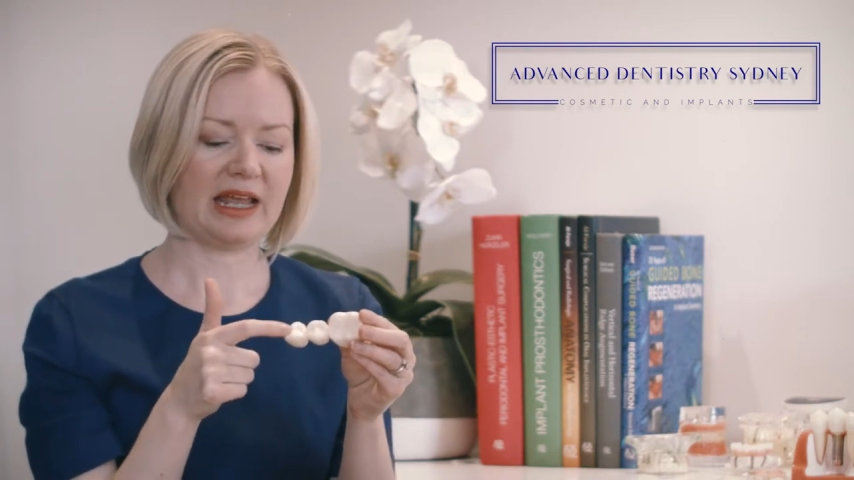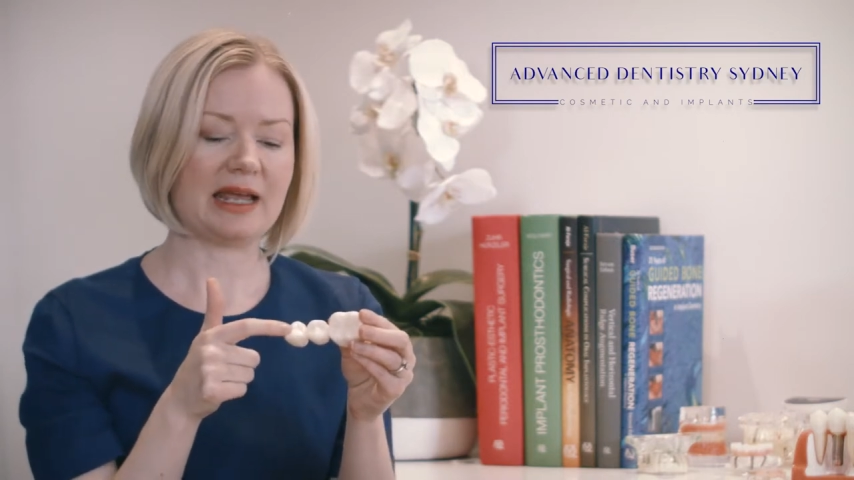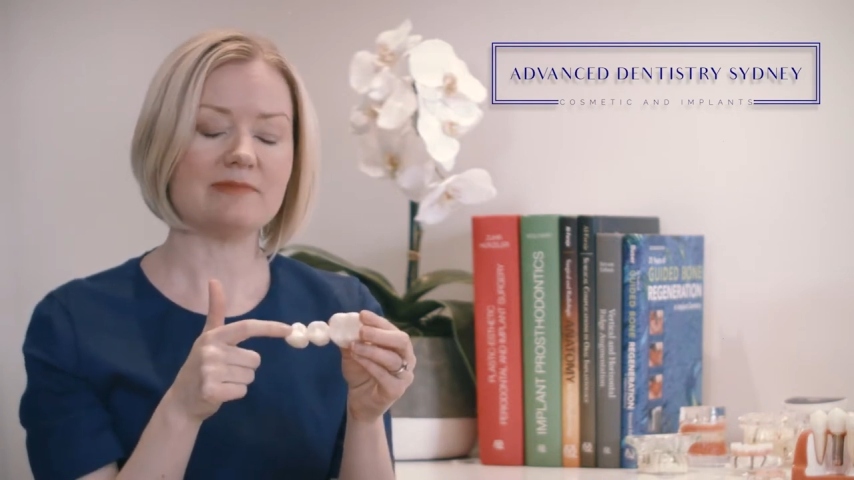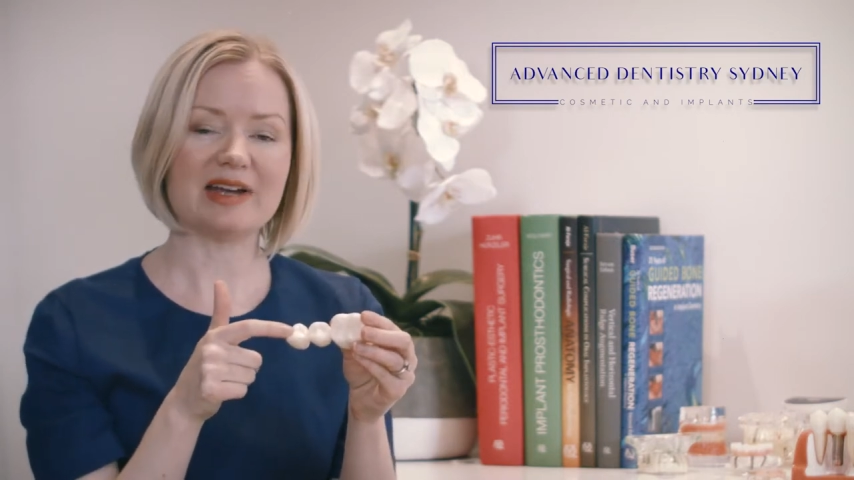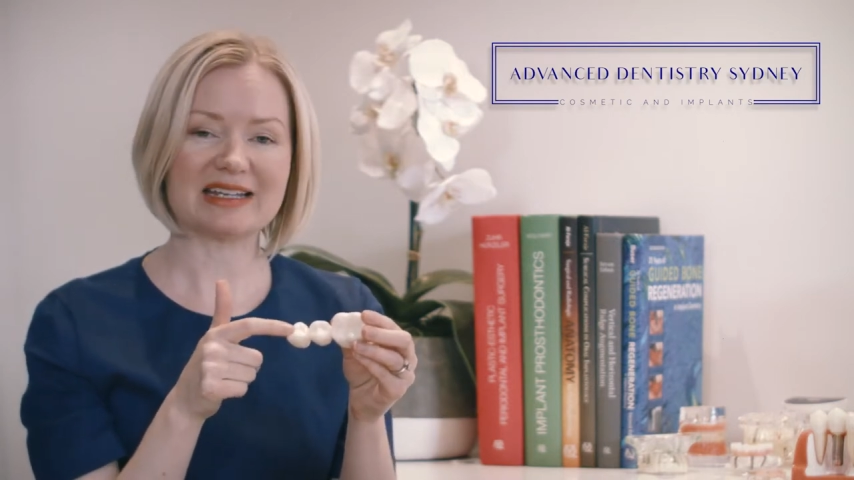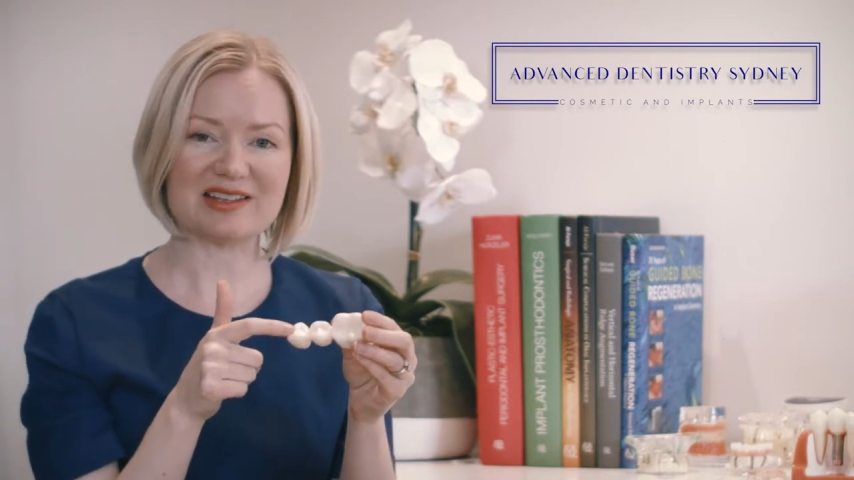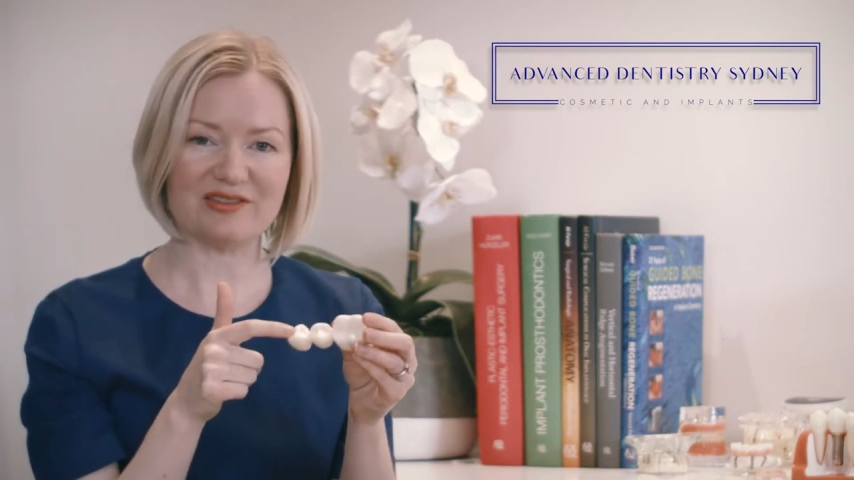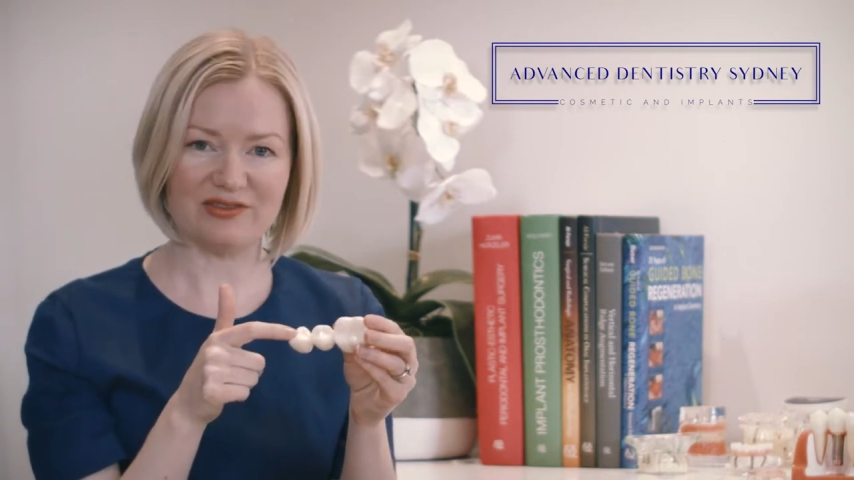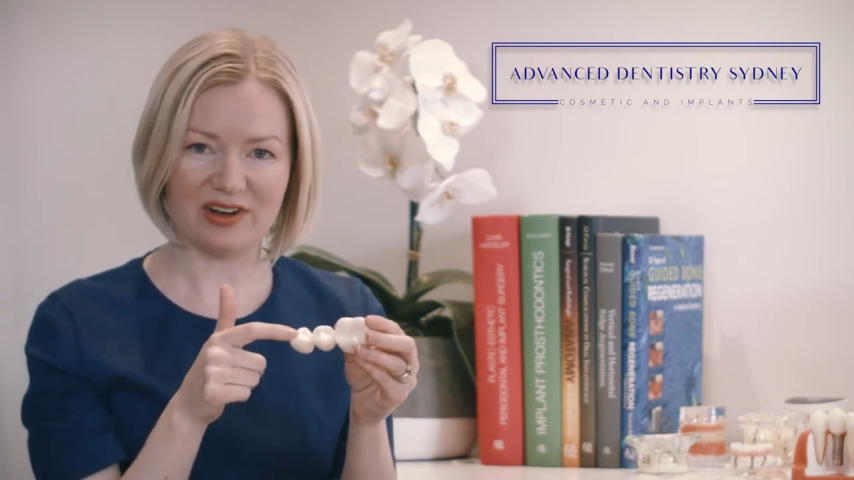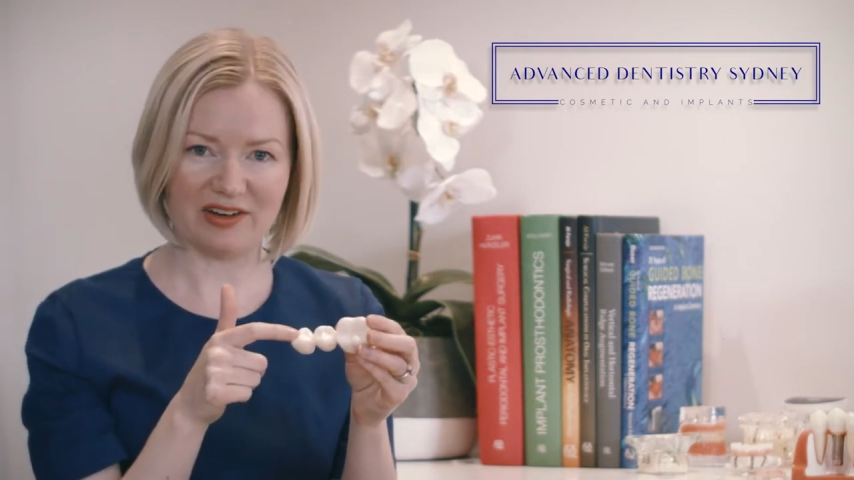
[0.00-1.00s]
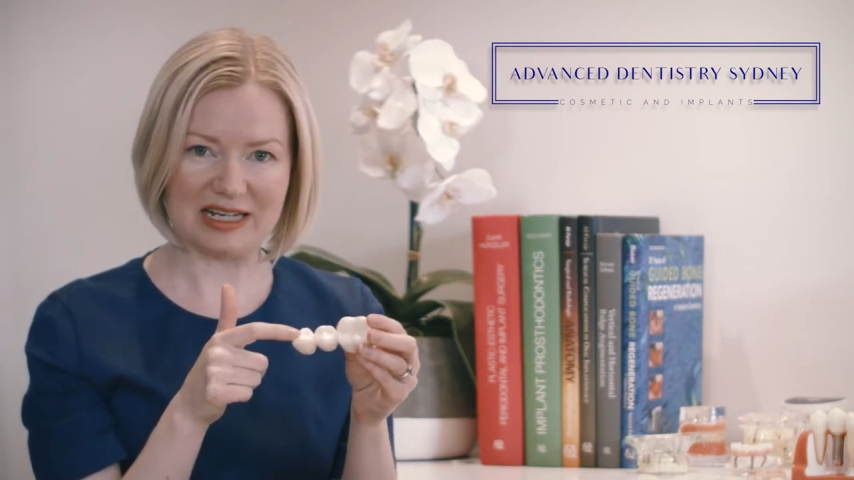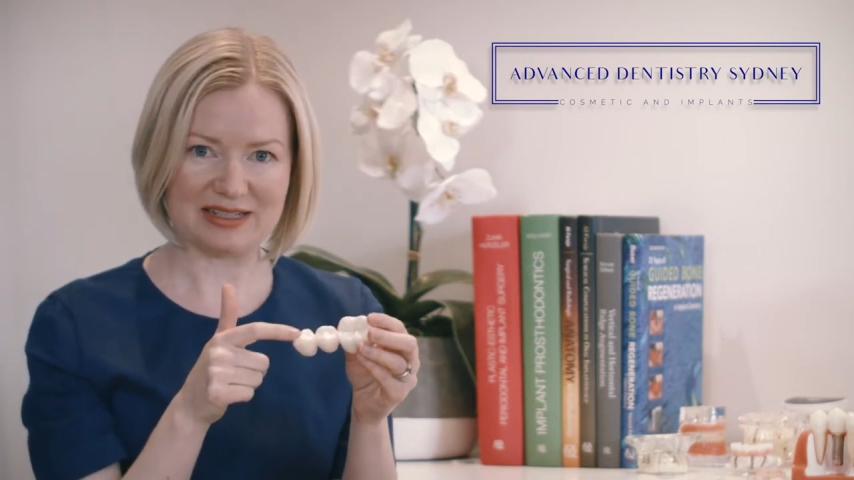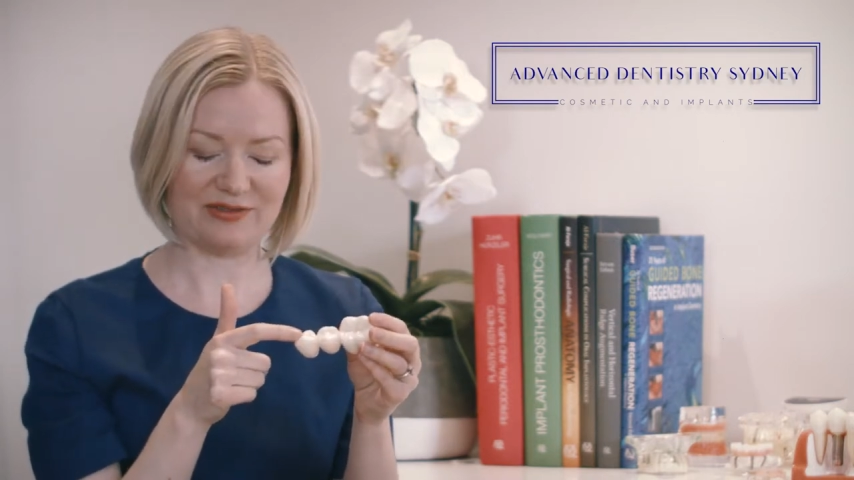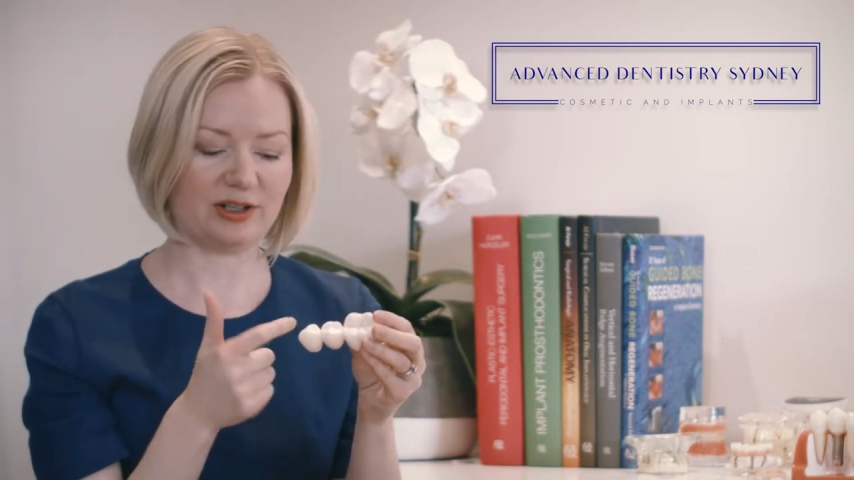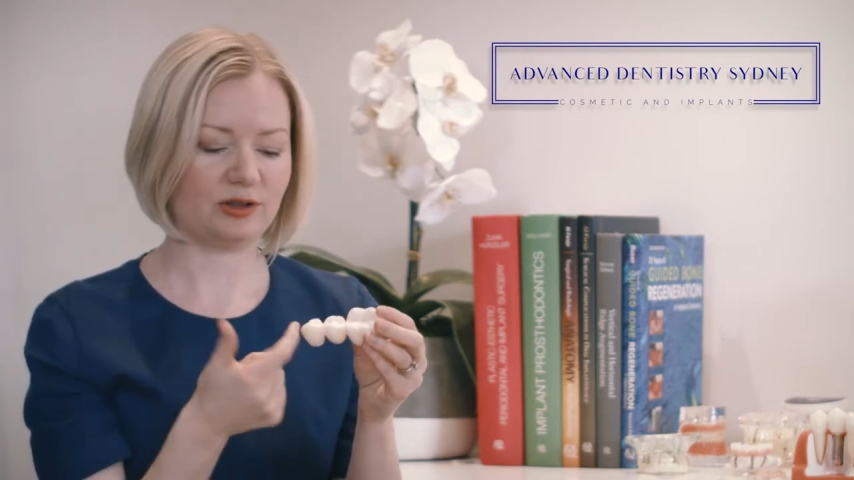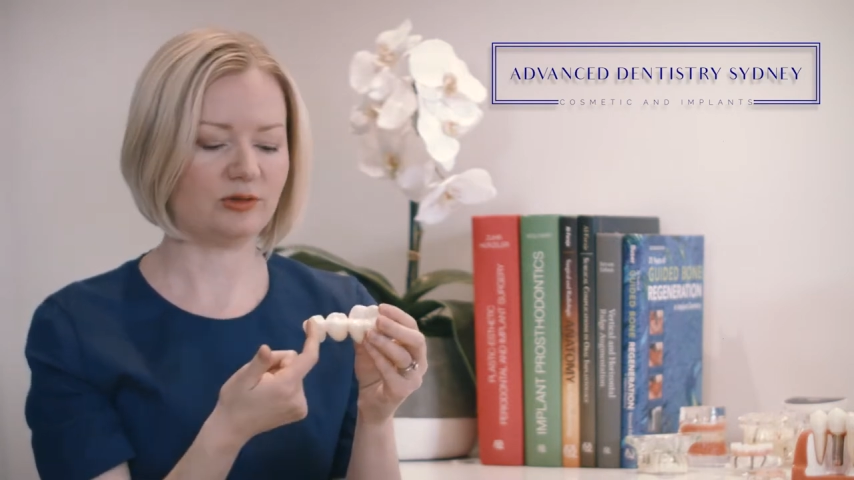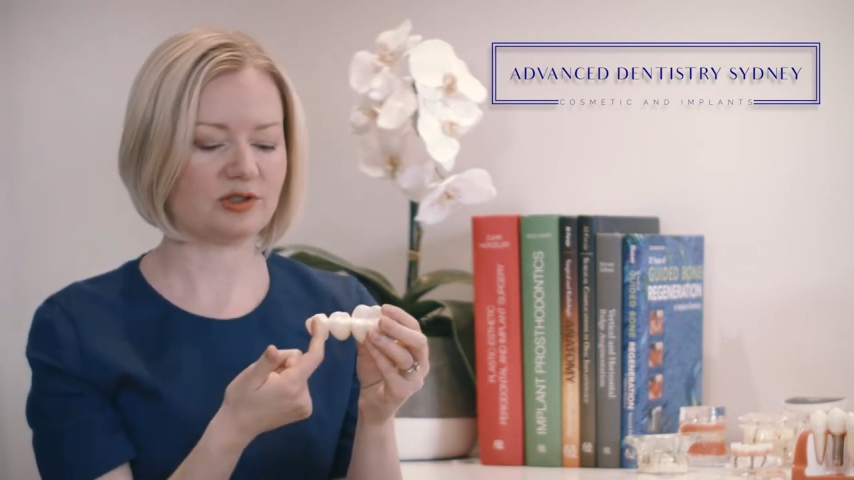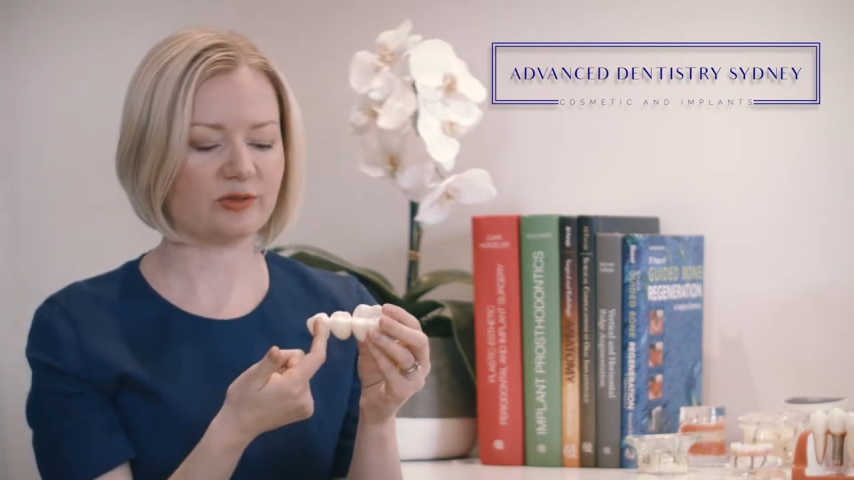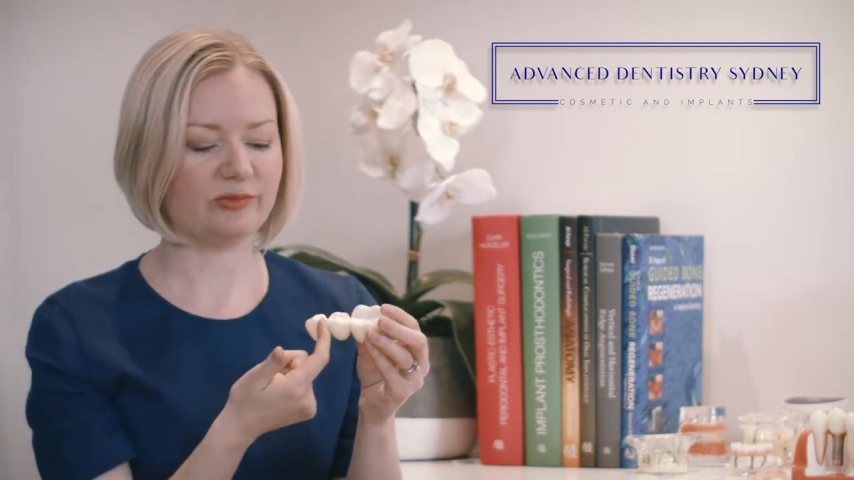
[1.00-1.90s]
it makes it very difficult to